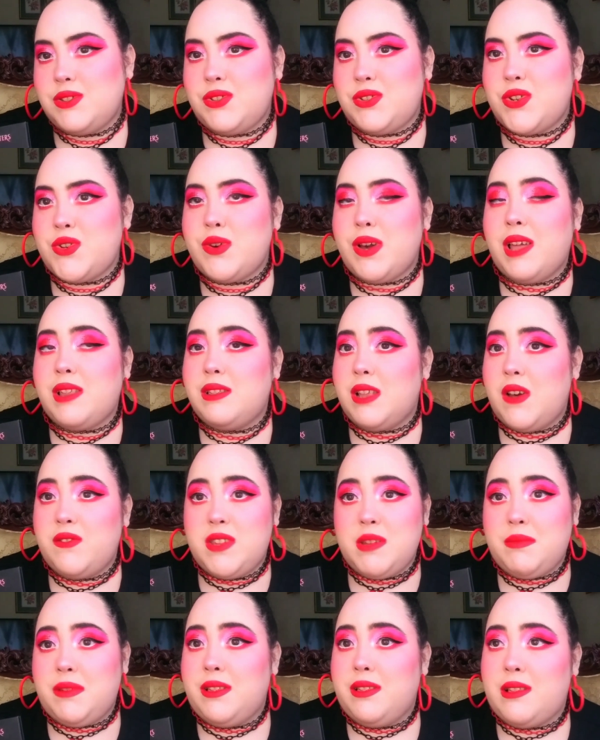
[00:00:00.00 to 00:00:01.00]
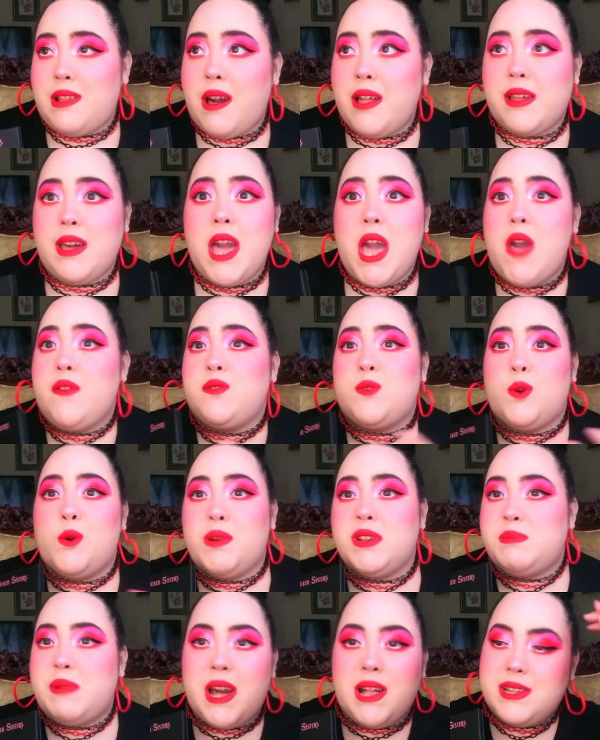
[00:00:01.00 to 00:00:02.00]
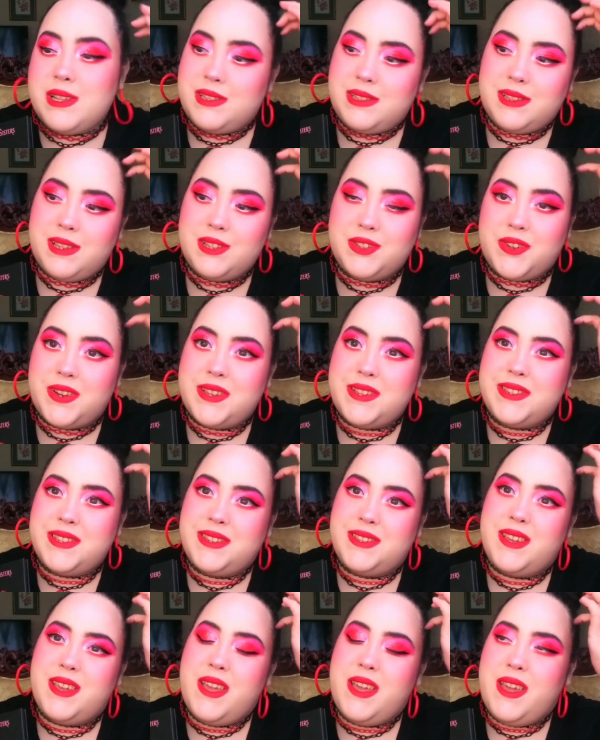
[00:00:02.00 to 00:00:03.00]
You know, I love them a lot. Like, I have so much palettes, it's crazy.